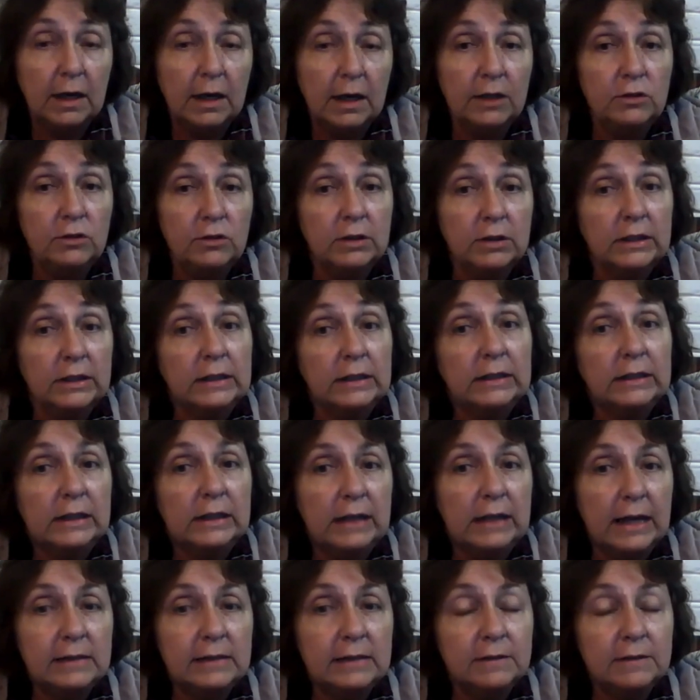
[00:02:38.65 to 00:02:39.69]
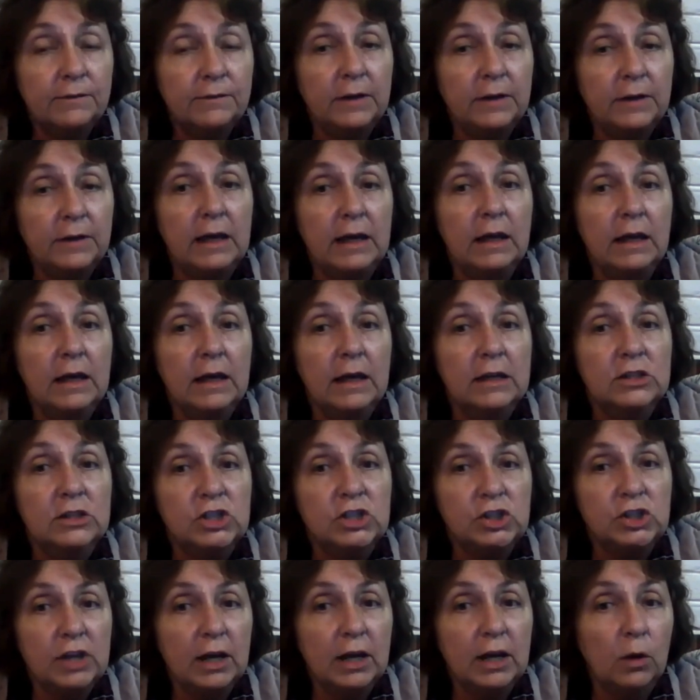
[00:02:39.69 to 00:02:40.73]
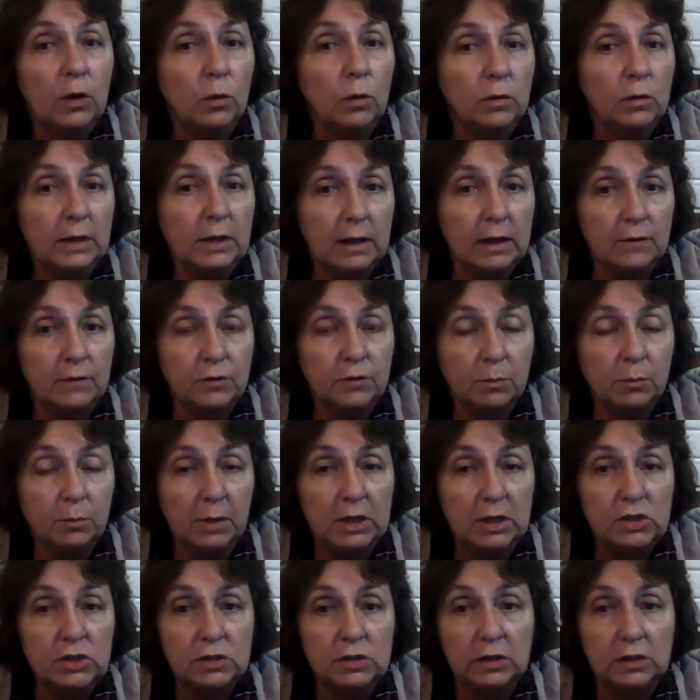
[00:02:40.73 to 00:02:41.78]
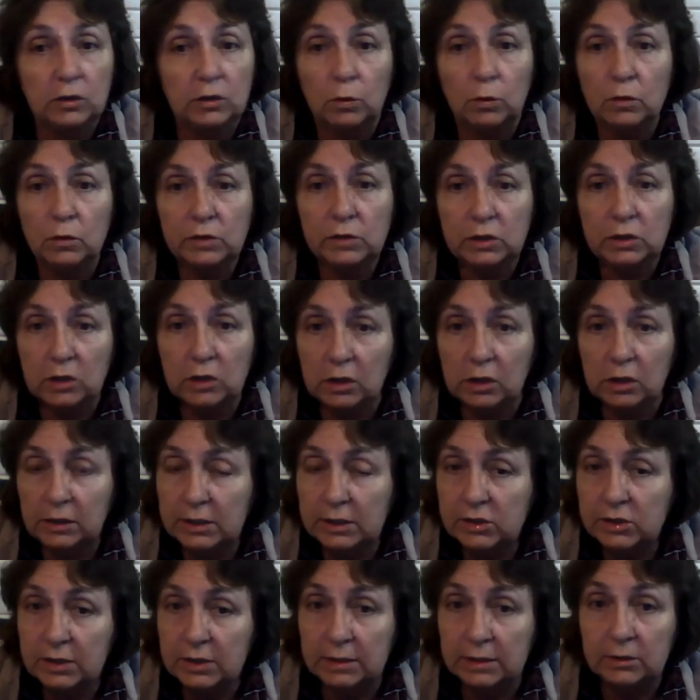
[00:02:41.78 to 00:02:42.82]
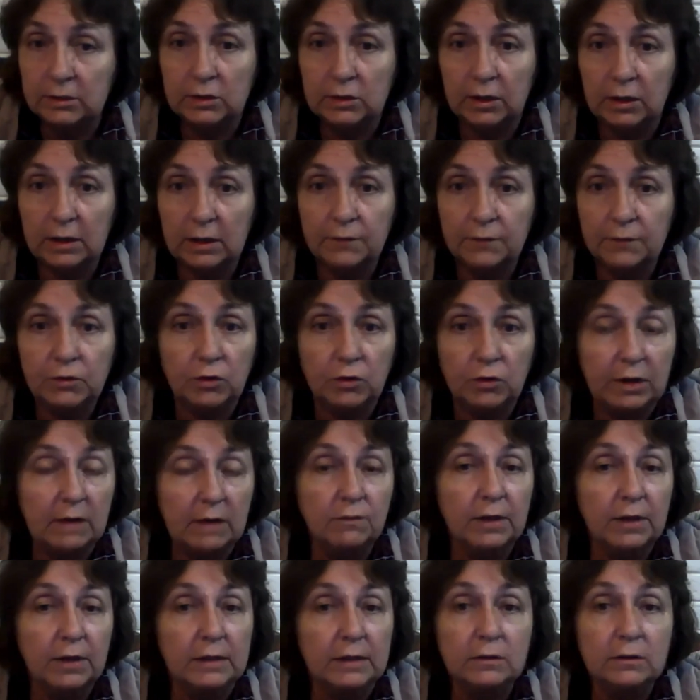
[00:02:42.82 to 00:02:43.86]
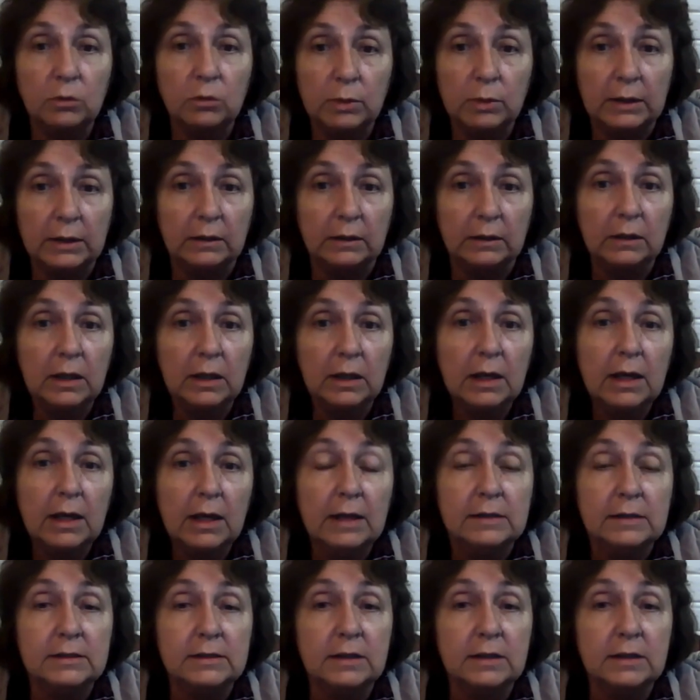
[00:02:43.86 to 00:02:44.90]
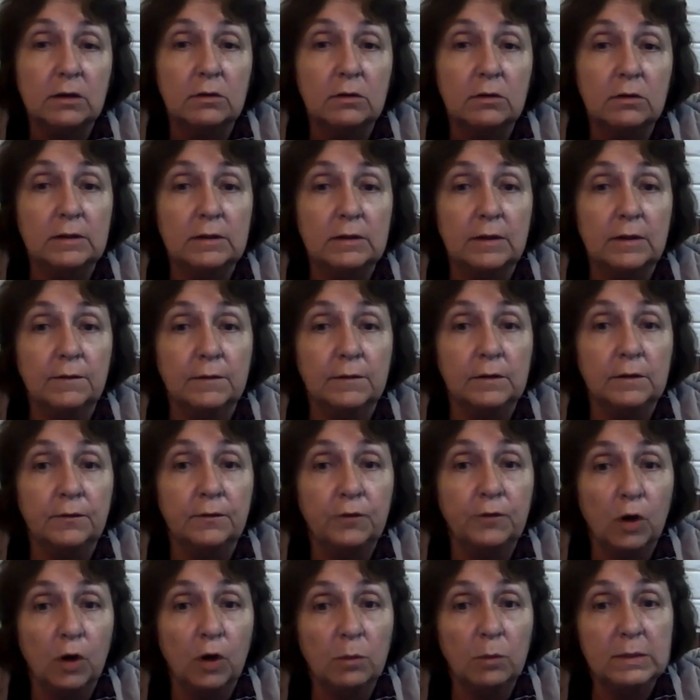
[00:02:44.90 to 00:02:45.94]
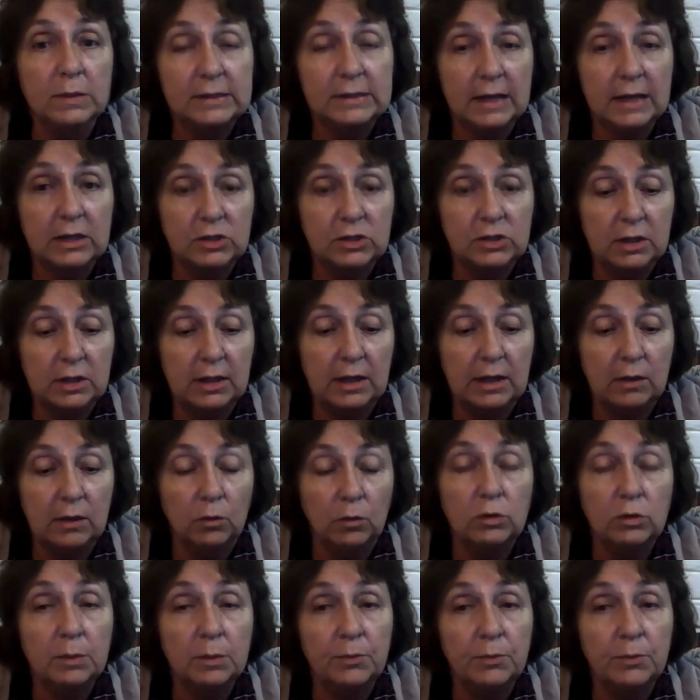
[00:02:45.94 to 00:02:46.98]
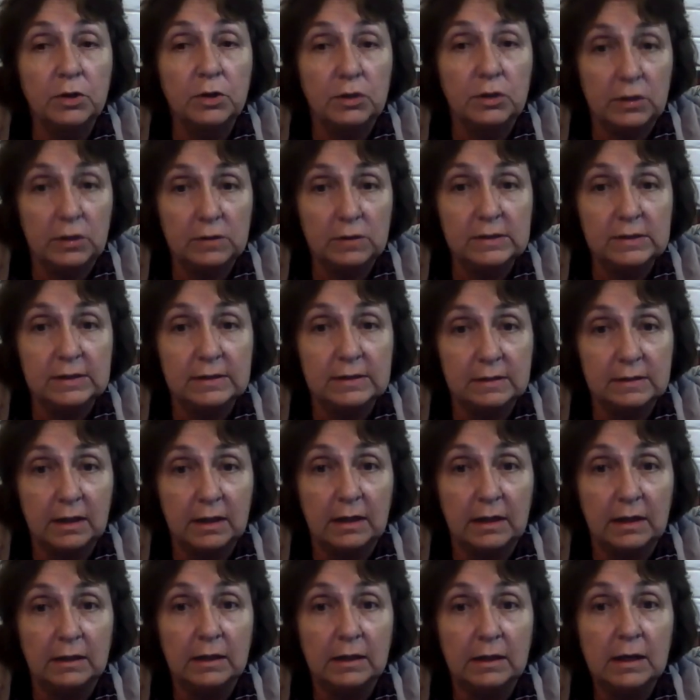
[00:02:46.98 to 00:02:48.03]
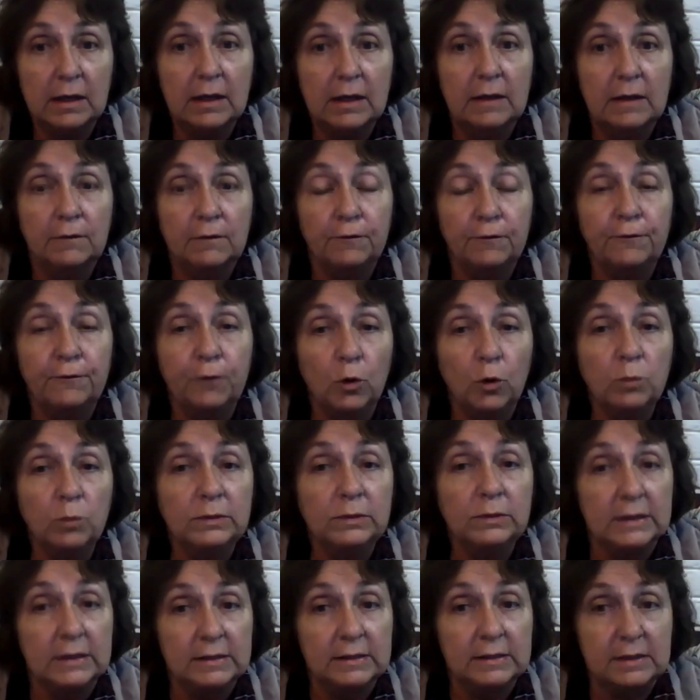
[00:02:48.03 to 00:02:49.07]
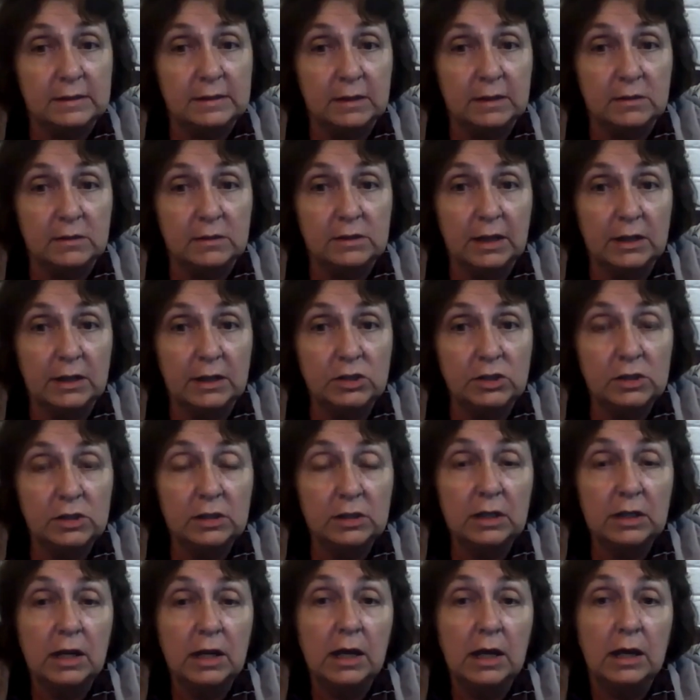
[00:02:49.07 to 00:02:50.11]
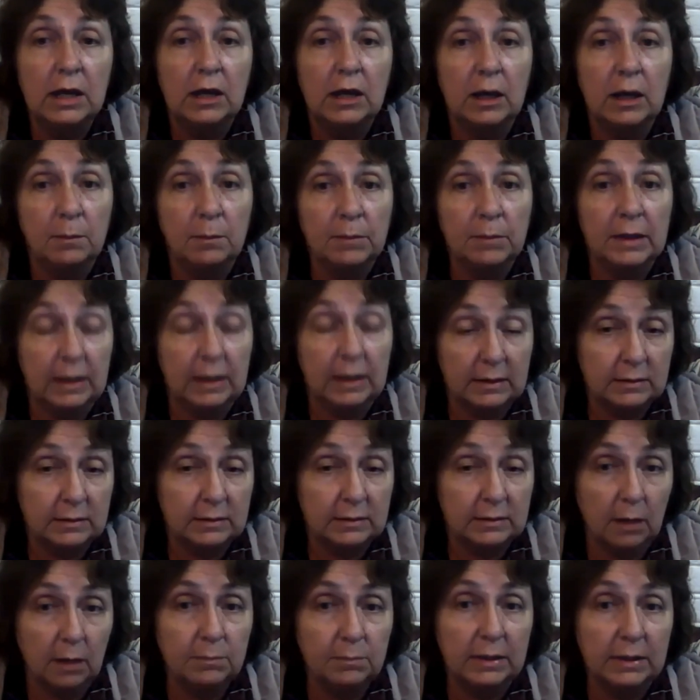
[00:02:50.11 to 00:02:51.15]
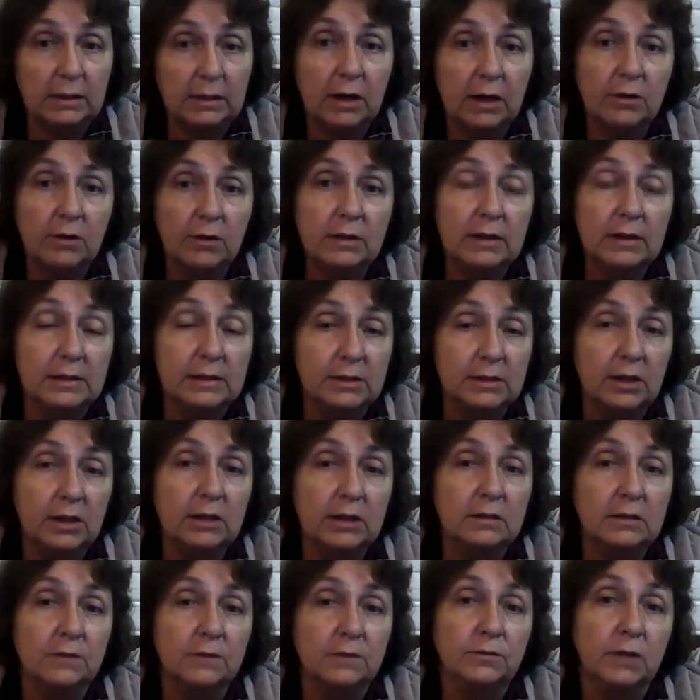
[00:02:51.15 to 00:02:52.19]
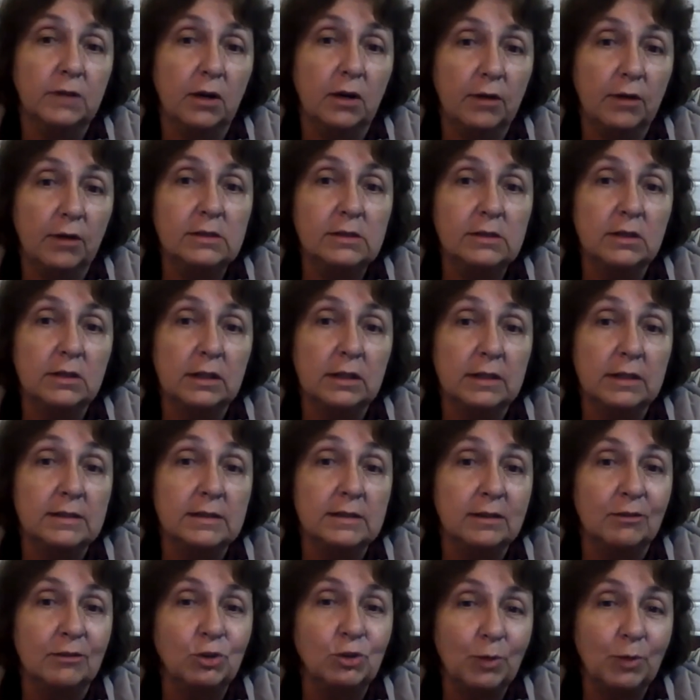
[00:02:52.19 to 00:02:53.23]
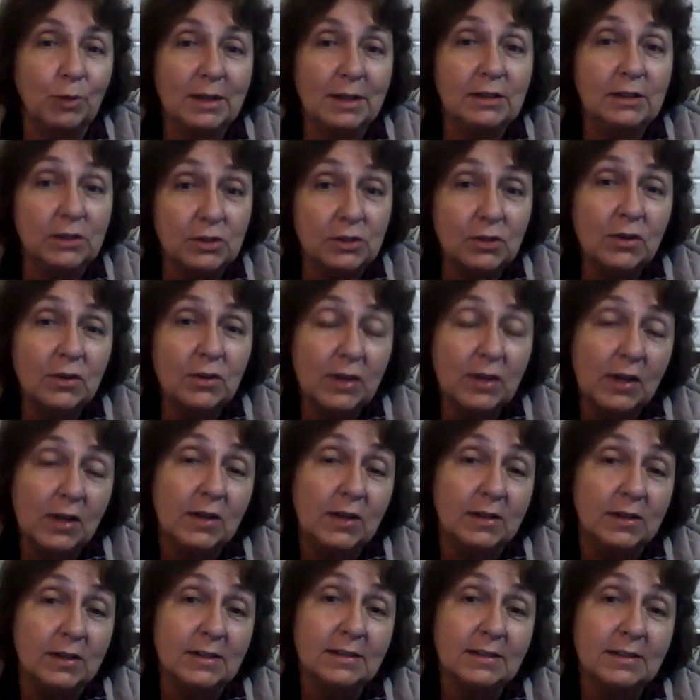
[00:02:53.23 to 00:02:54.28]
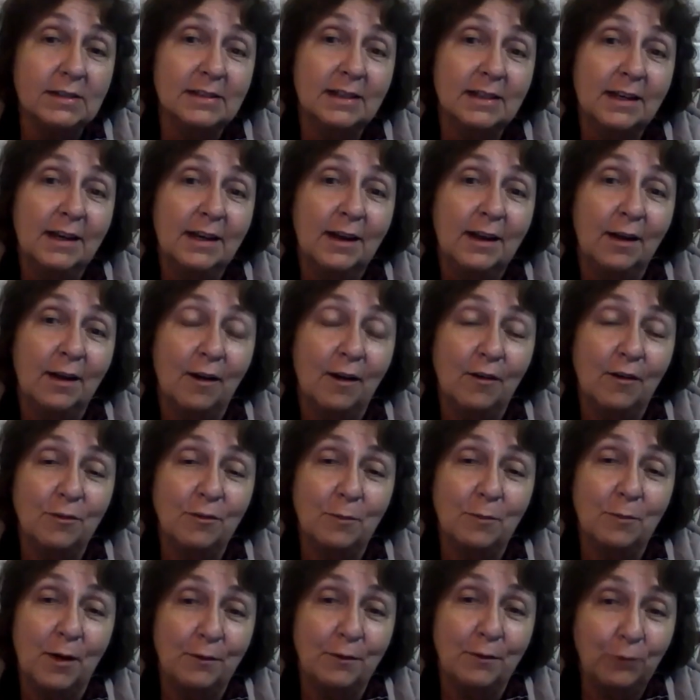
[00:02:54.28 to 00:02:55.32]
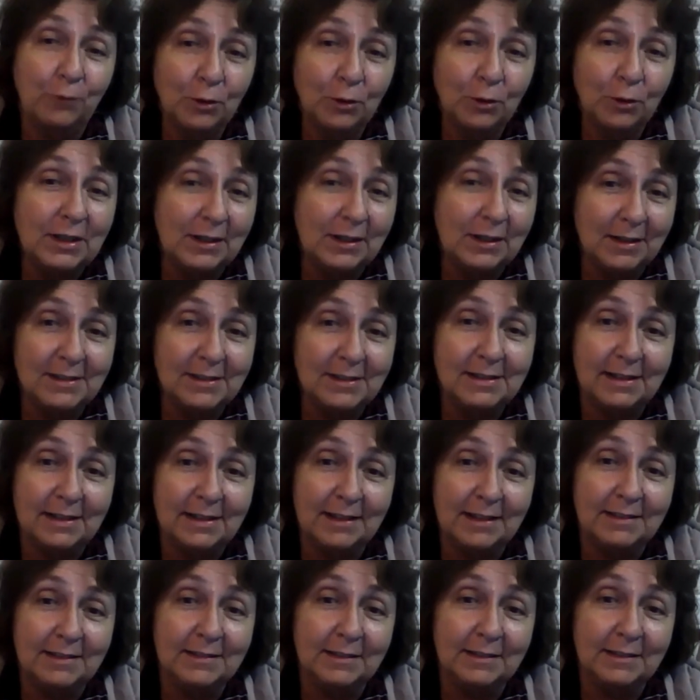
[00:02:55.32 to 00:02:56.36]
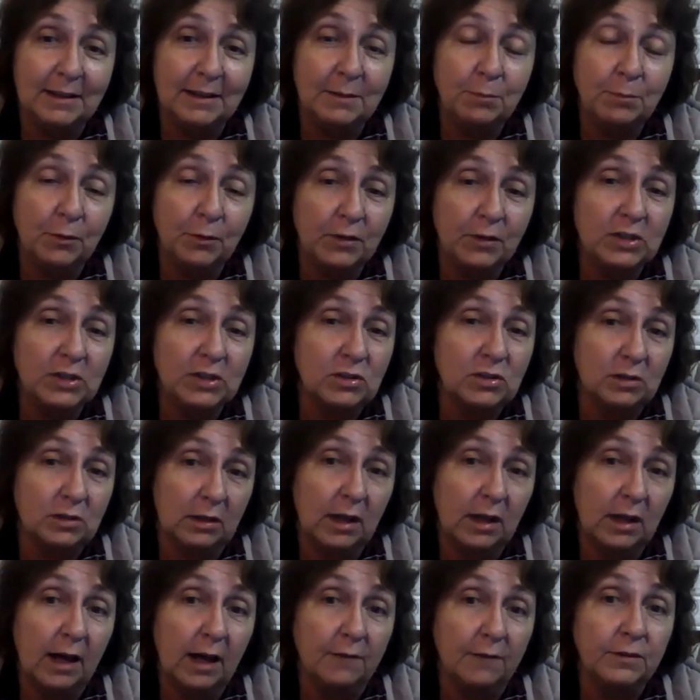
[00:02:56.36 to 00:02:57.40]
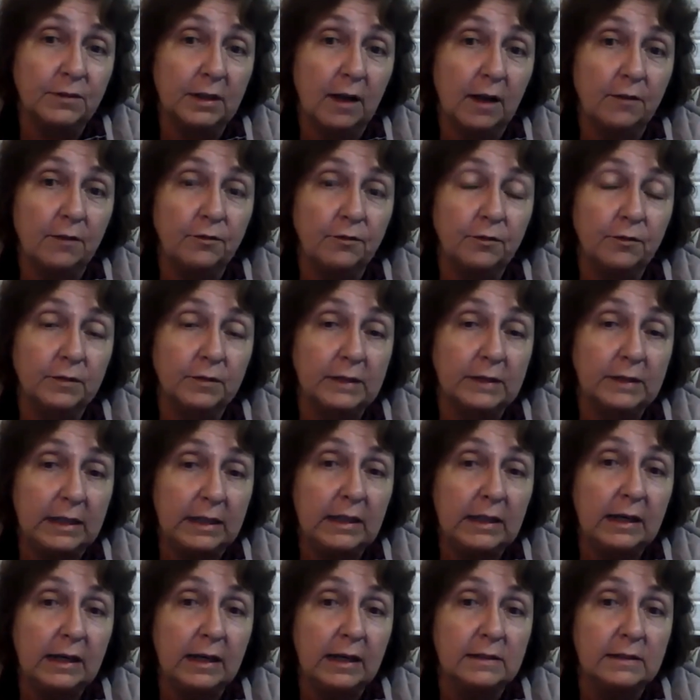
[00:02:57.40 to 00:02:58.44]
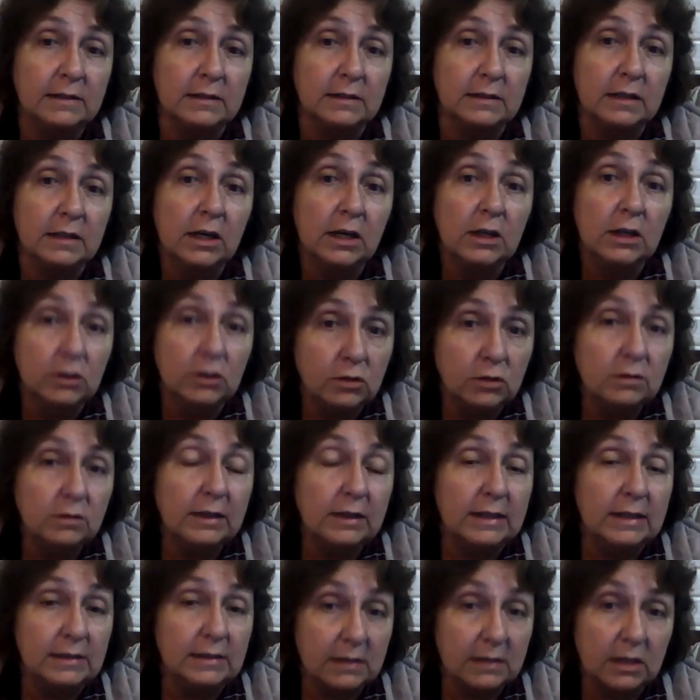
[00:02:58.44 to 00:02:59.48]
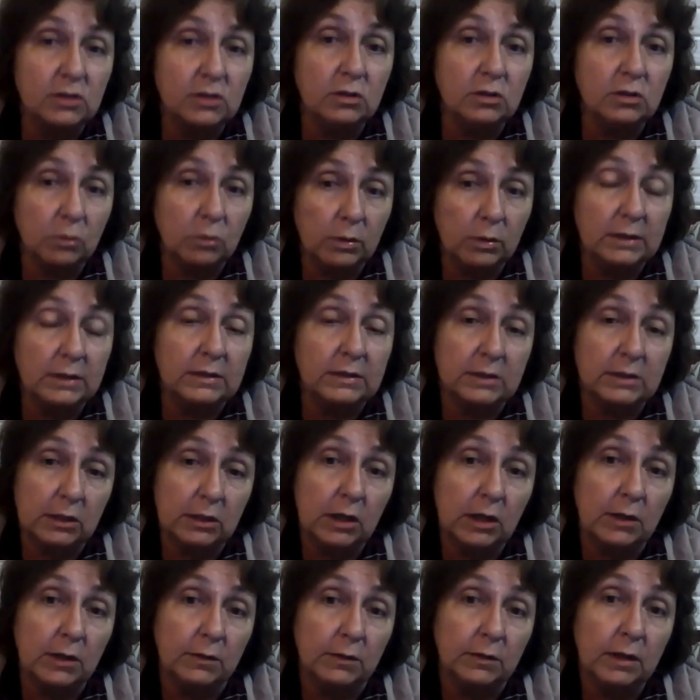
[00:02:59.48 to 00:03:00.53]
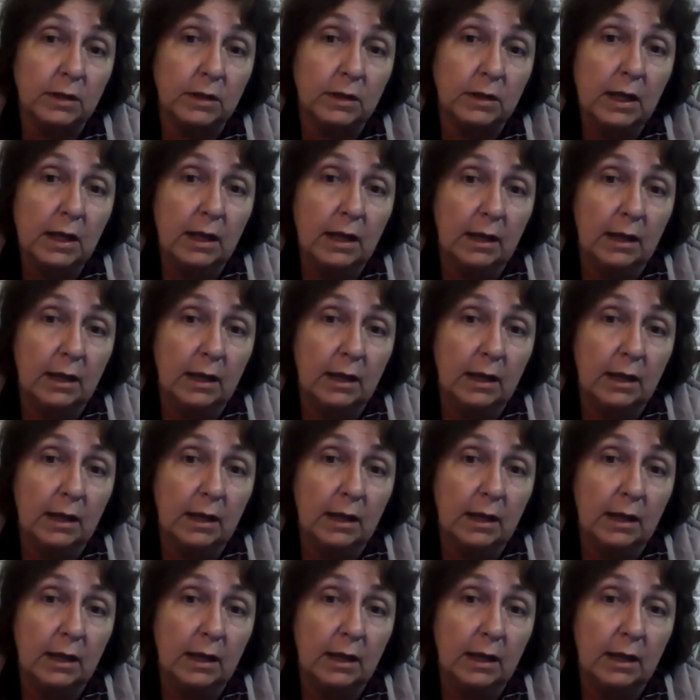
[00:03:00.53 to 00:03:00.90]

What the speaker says: And you can collectively share all the information and all the knowledge, and you don't have to reinvent the wheel. So the farmers actually, all the producers then formed this association. I'm the current executive director. It's now 22 years of my 40 years in professional life that I've dedicated to the essential oils alone.